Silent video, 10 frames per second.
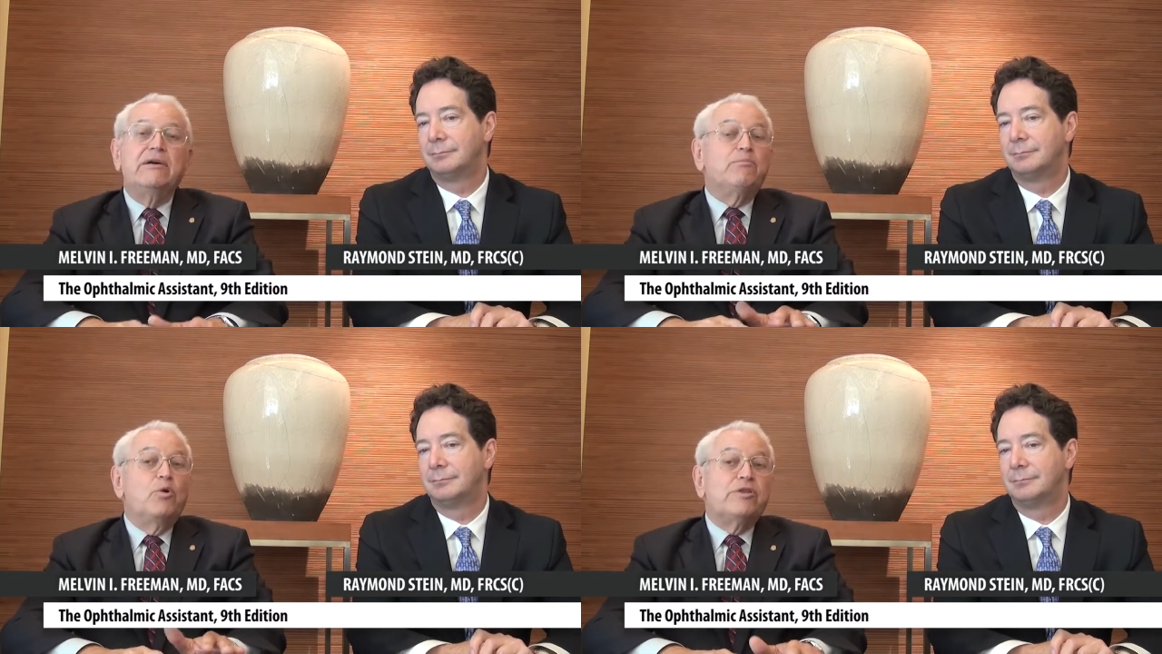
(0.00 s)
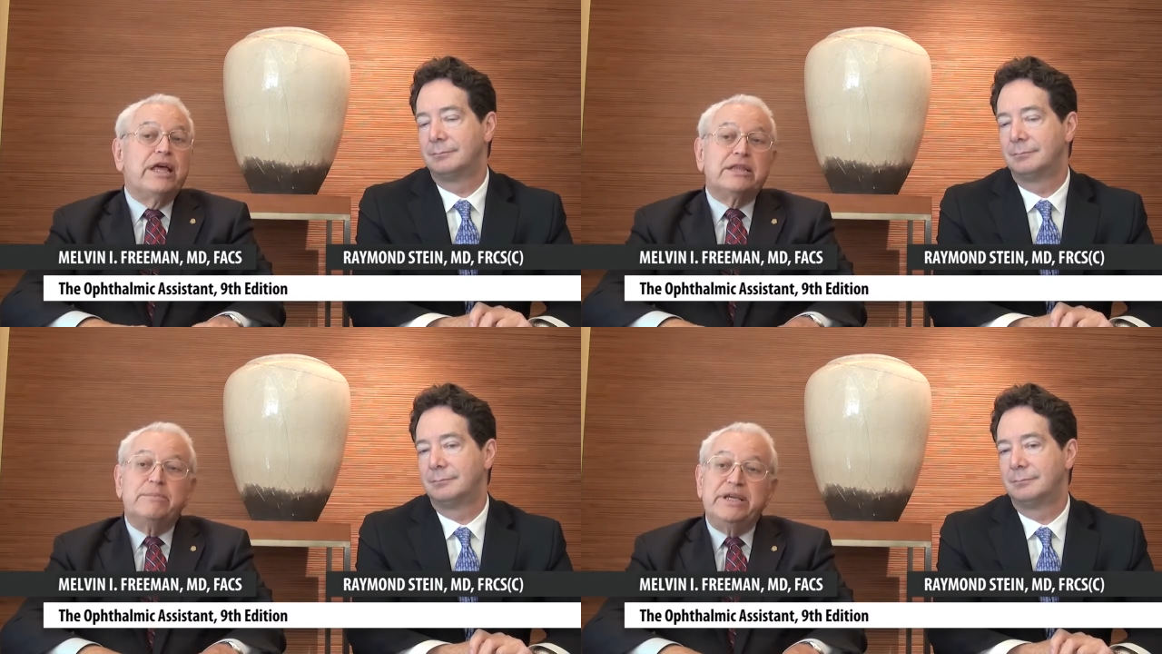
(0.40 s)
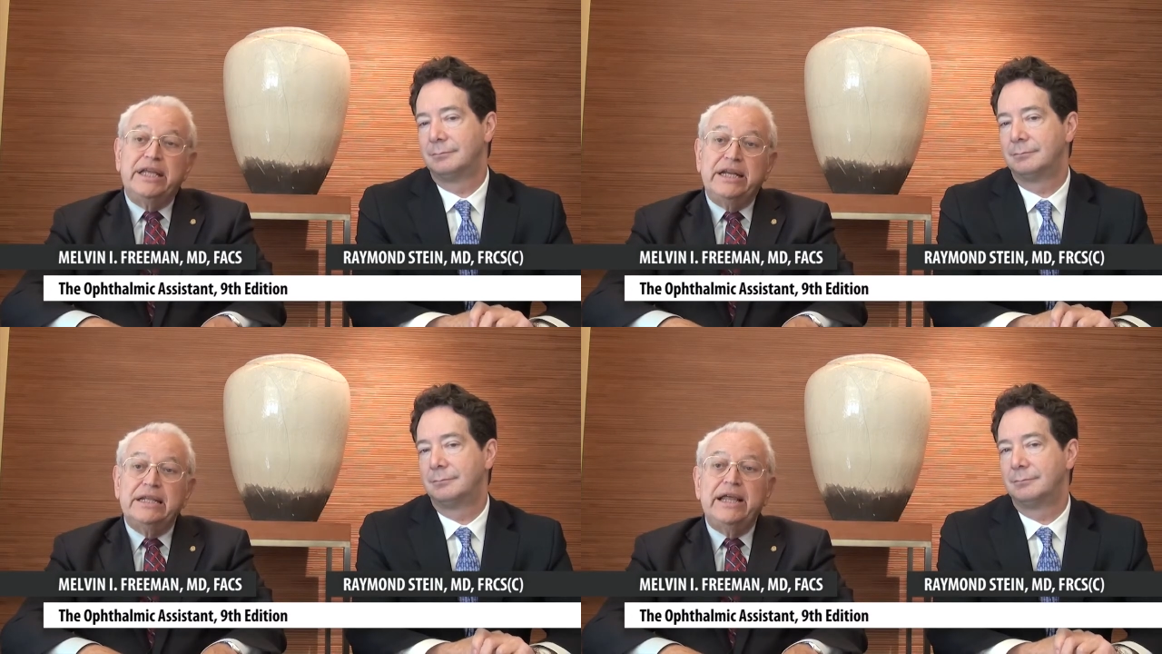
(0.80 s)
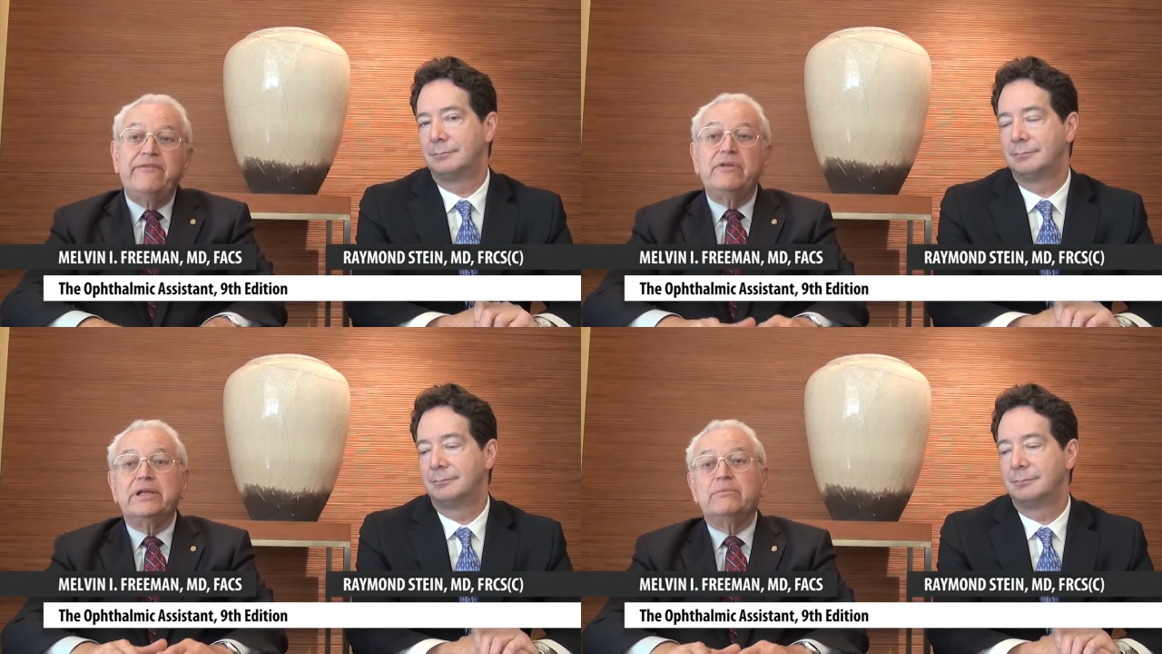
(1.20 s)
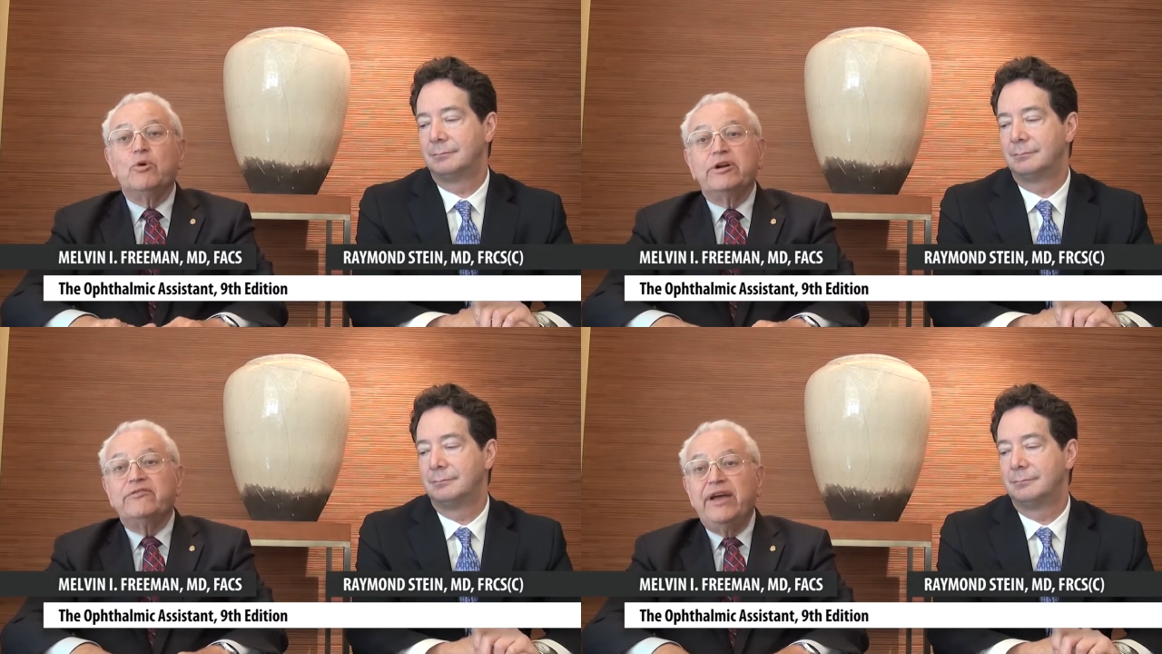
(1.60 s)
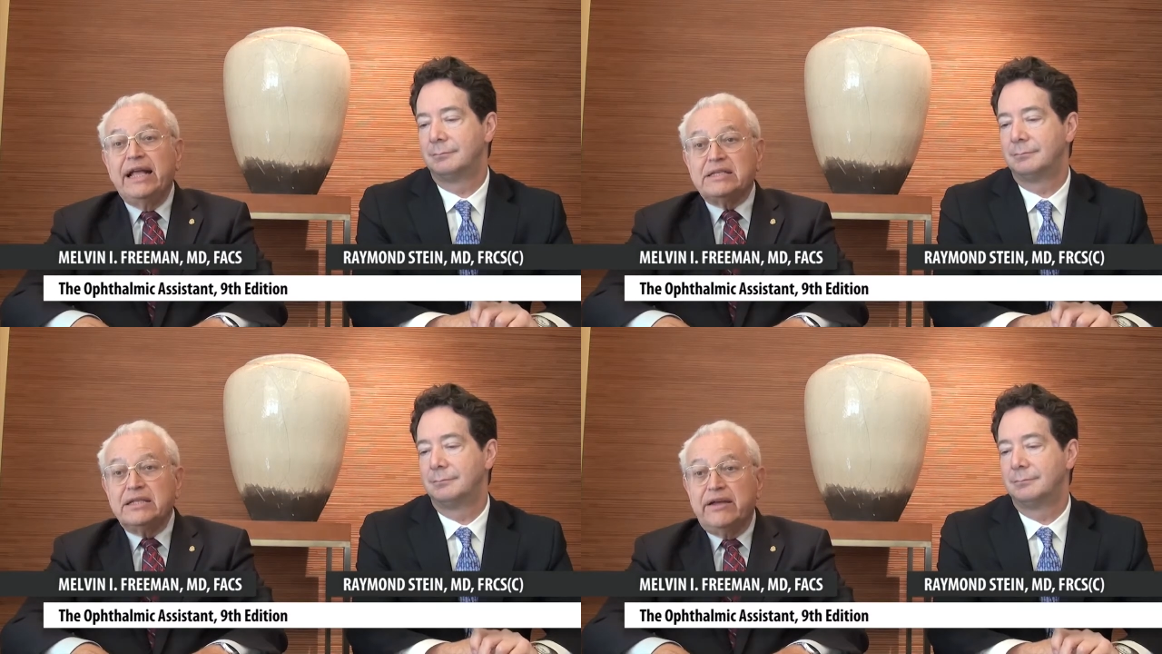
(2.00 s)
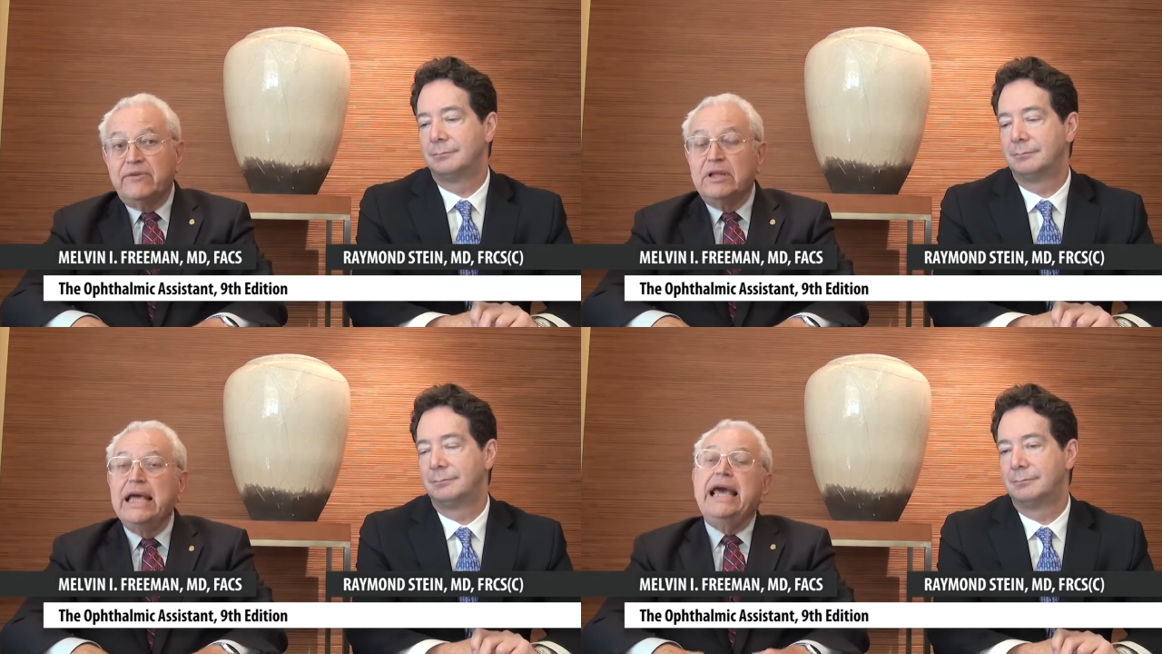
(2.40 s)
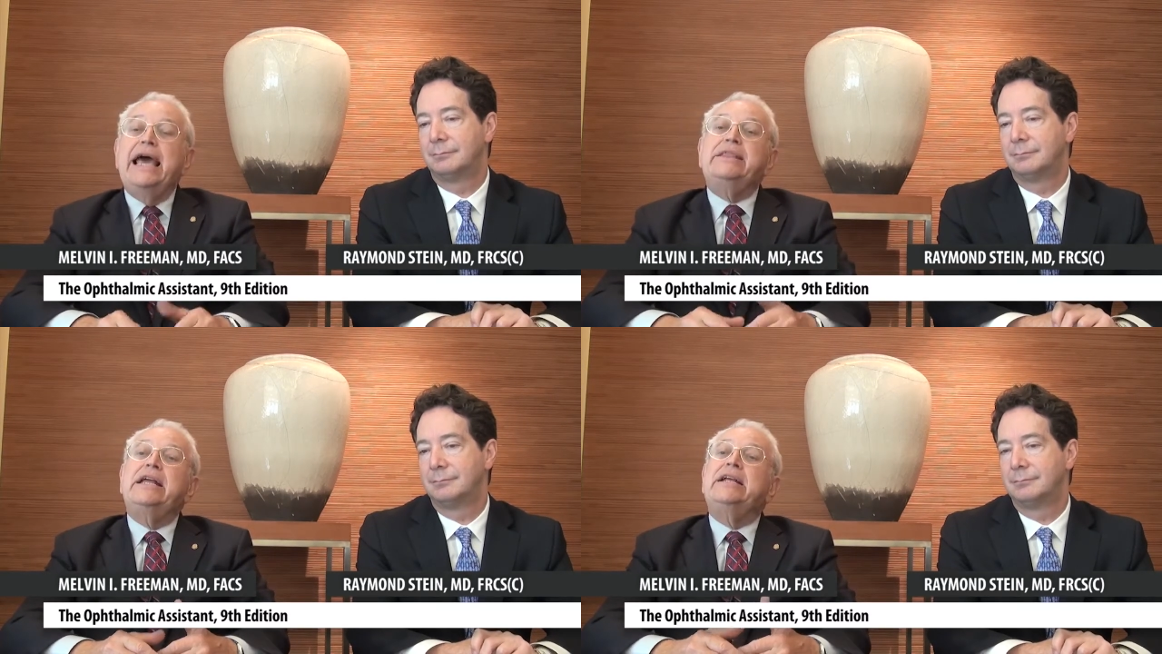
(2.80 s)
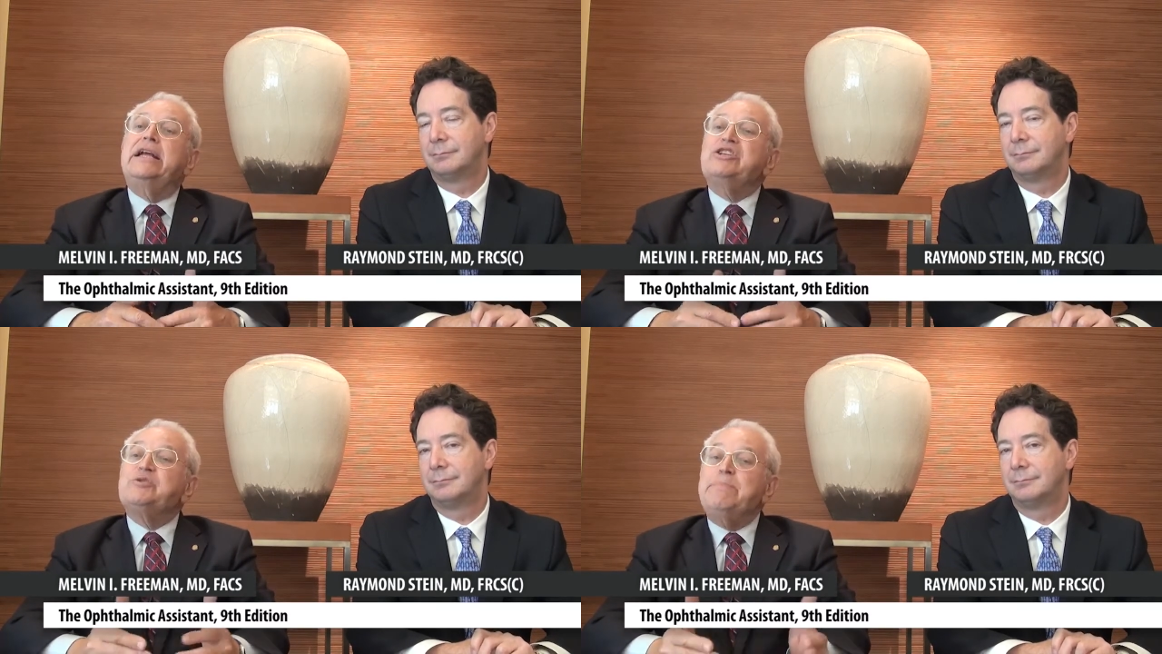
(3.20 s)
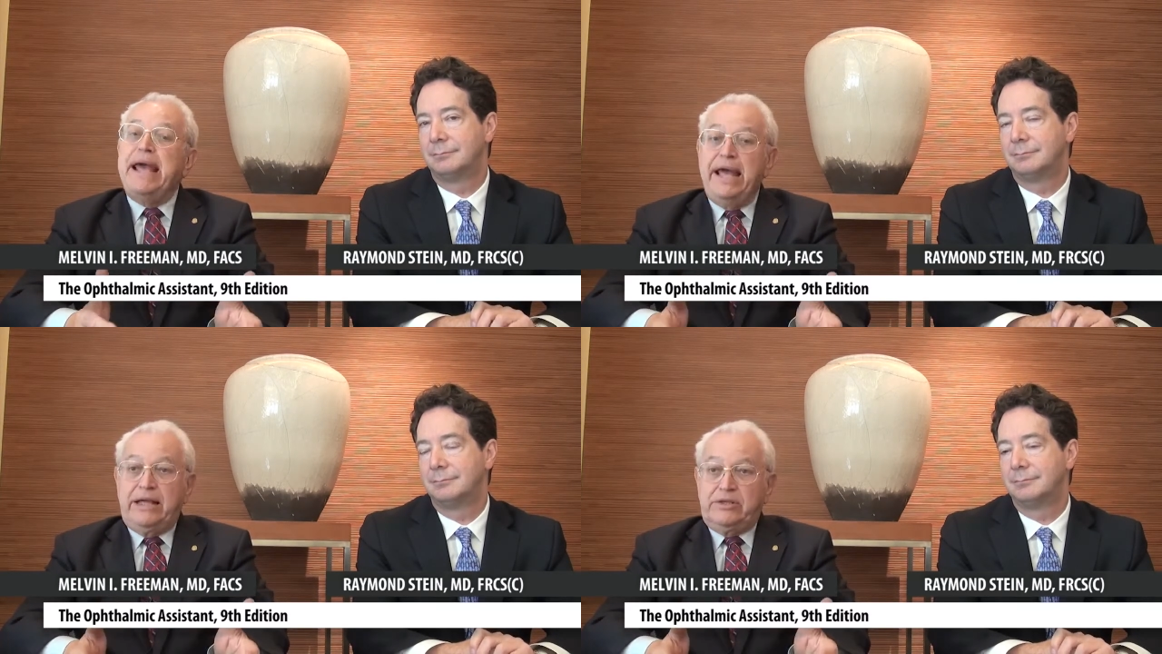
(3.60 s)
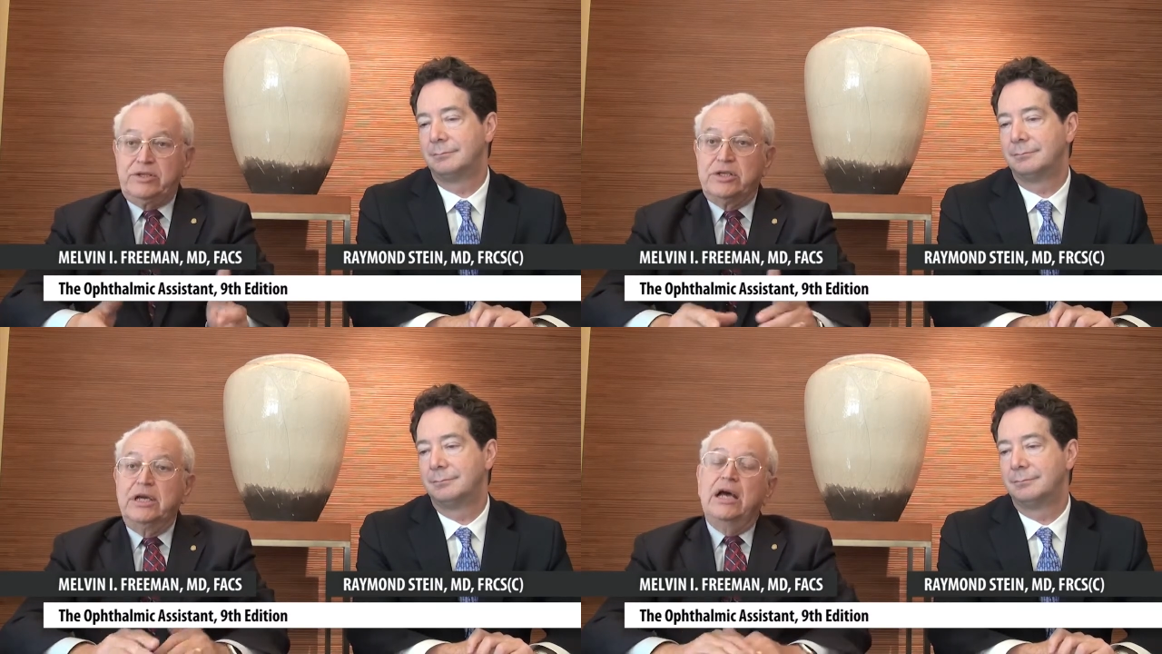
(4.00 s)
Speaker 1: both at the beginning level and more advanced level. And then it expands